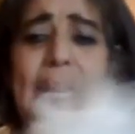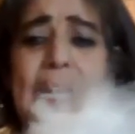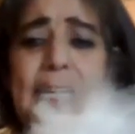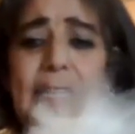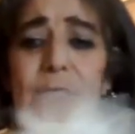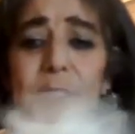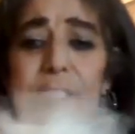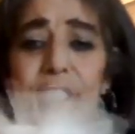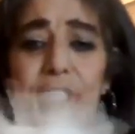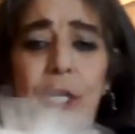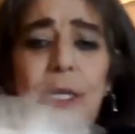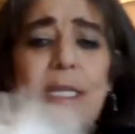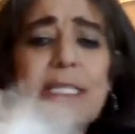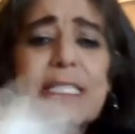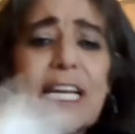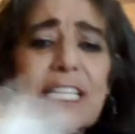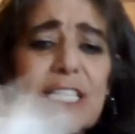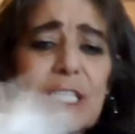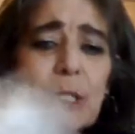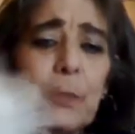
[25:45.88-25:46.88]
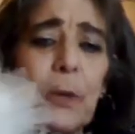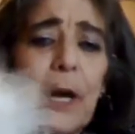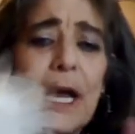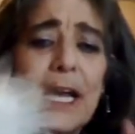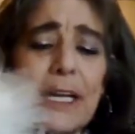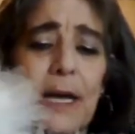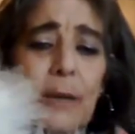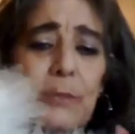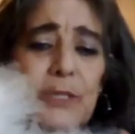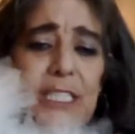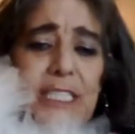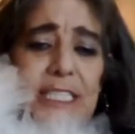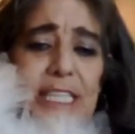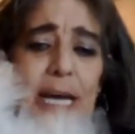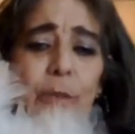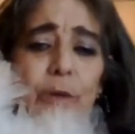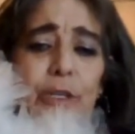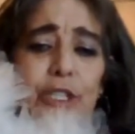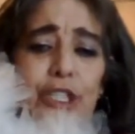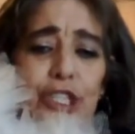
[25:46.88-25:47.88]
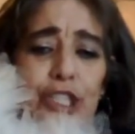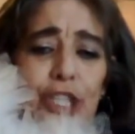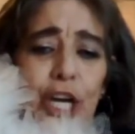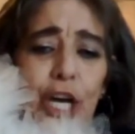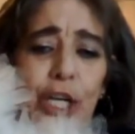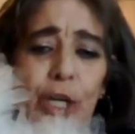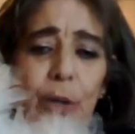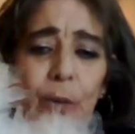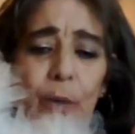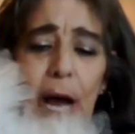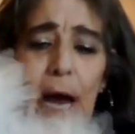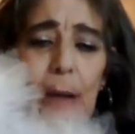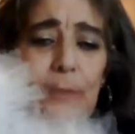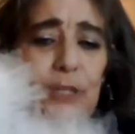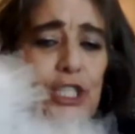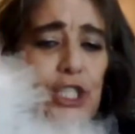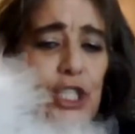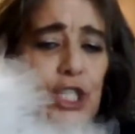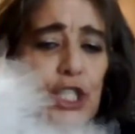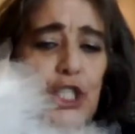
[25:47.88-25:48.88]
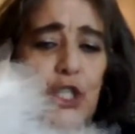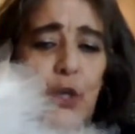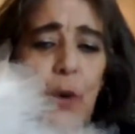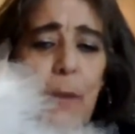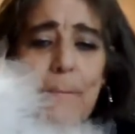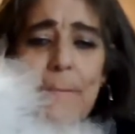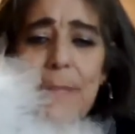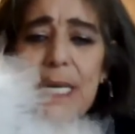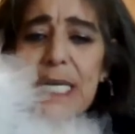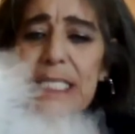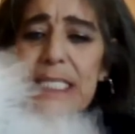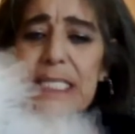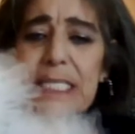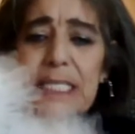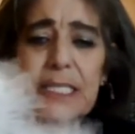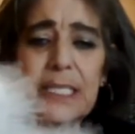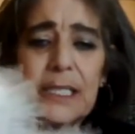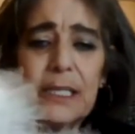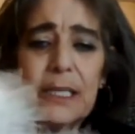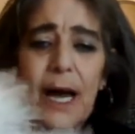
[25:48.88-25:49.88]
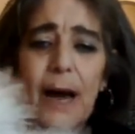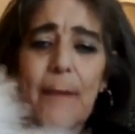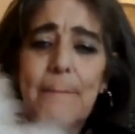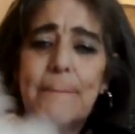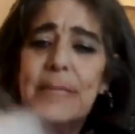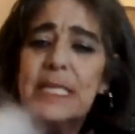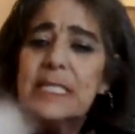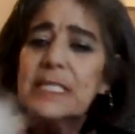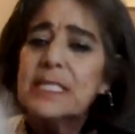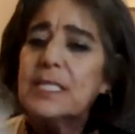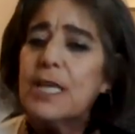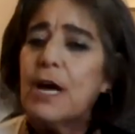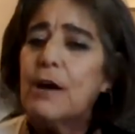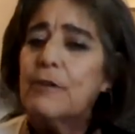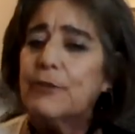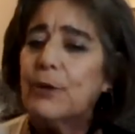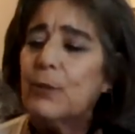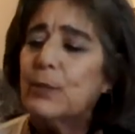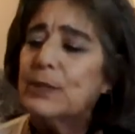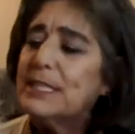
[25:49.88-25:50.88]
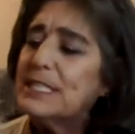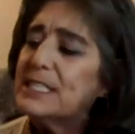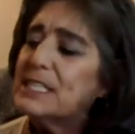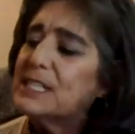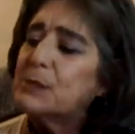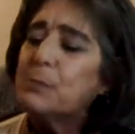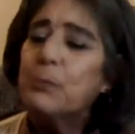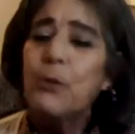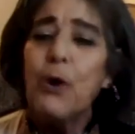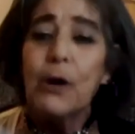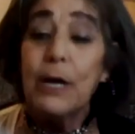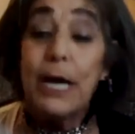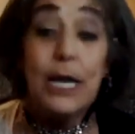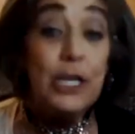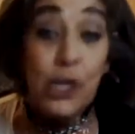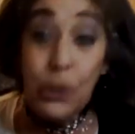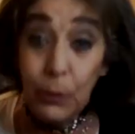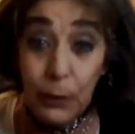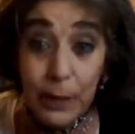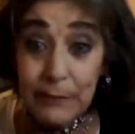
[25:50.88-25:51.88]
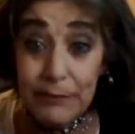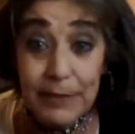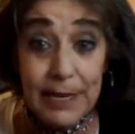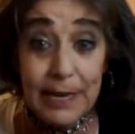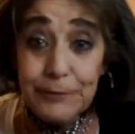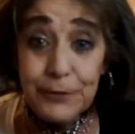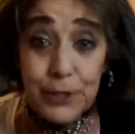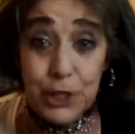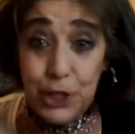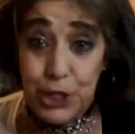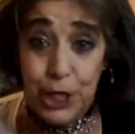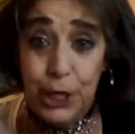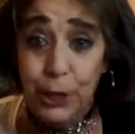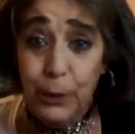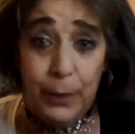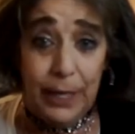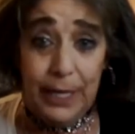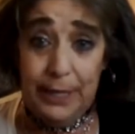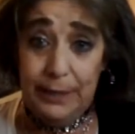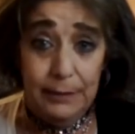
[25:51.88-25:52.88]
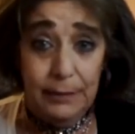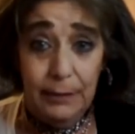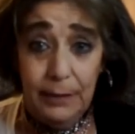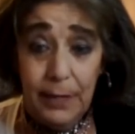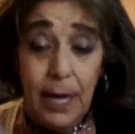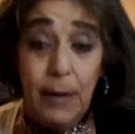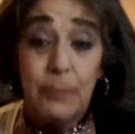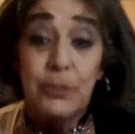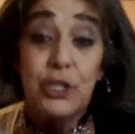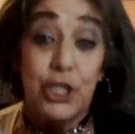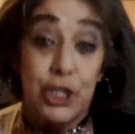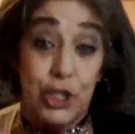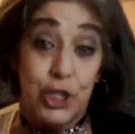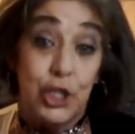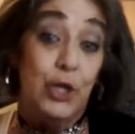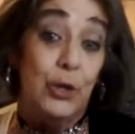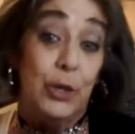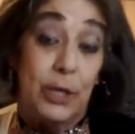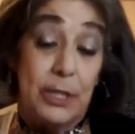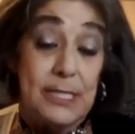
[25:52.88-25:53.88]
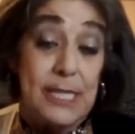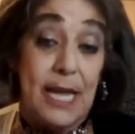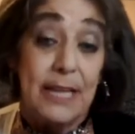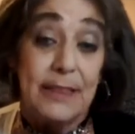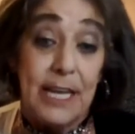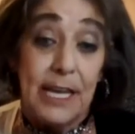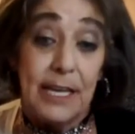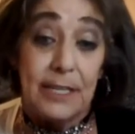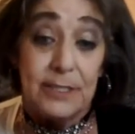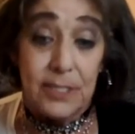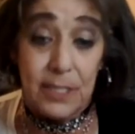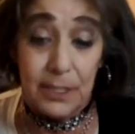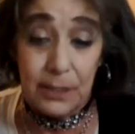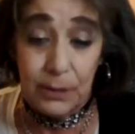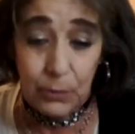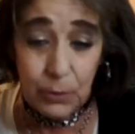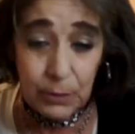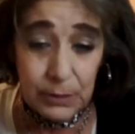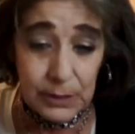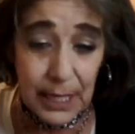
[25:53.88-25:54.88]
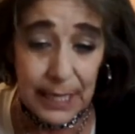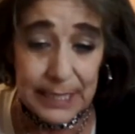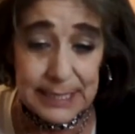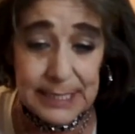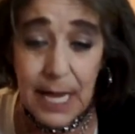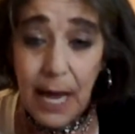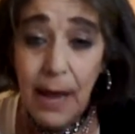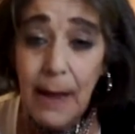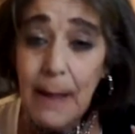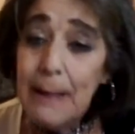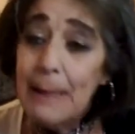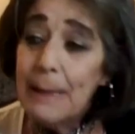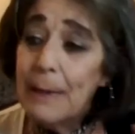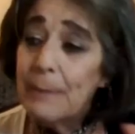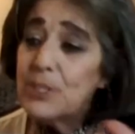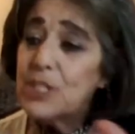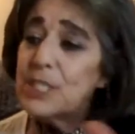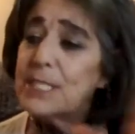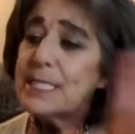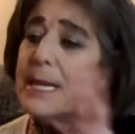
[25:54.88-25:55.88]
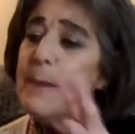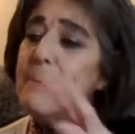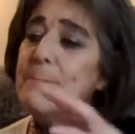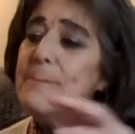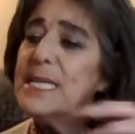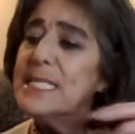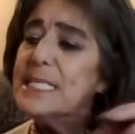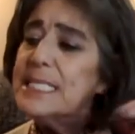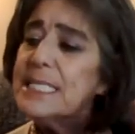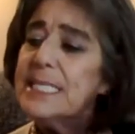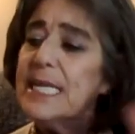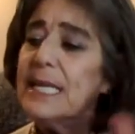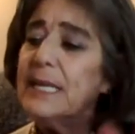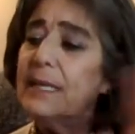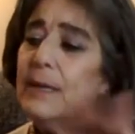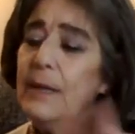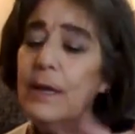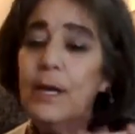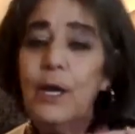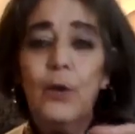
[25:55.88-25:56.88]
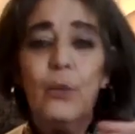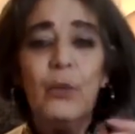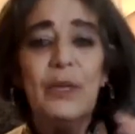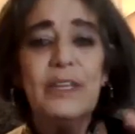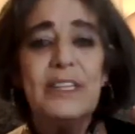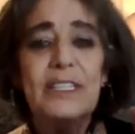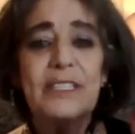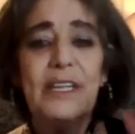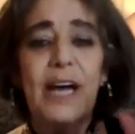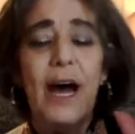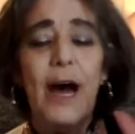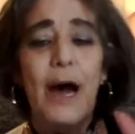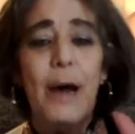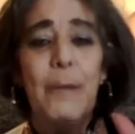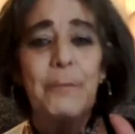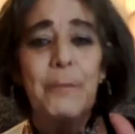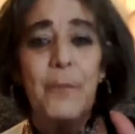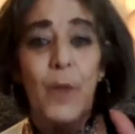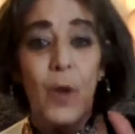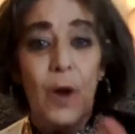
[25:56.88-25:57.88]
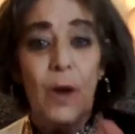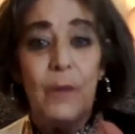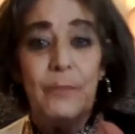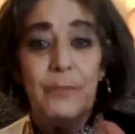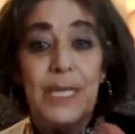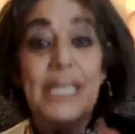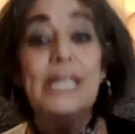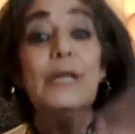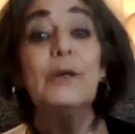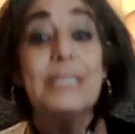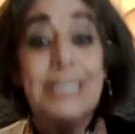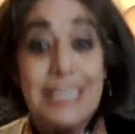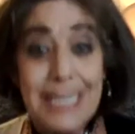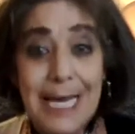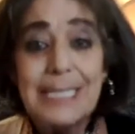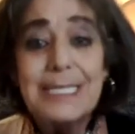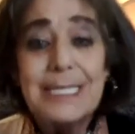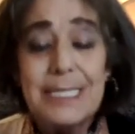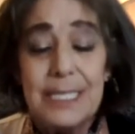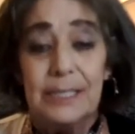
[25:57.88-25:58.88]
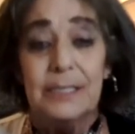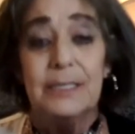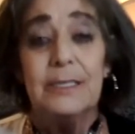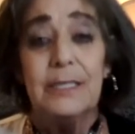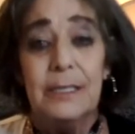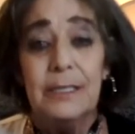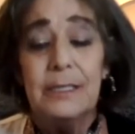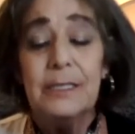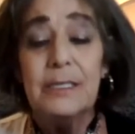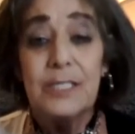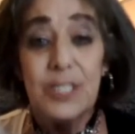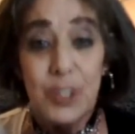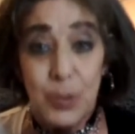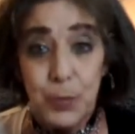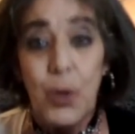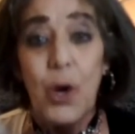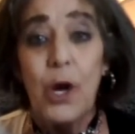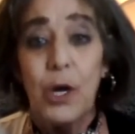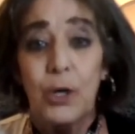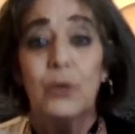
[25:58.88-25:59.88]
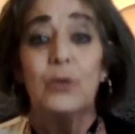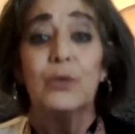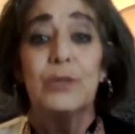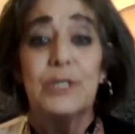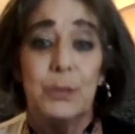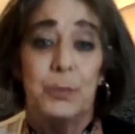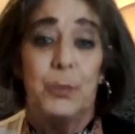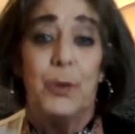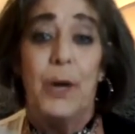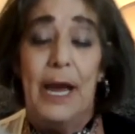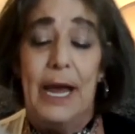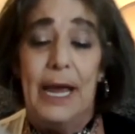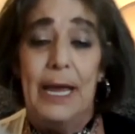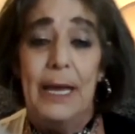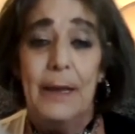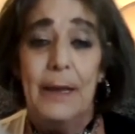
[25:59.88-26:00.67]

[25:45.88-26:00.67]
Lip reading: As soon as that spray comes, because I want to show you, I'm just going to do a mist over it with this spark. And you don't even have to do it. I'm just doing it because I think it's going to look nice. I'm just going to mist it with the iridescent sparkle spray.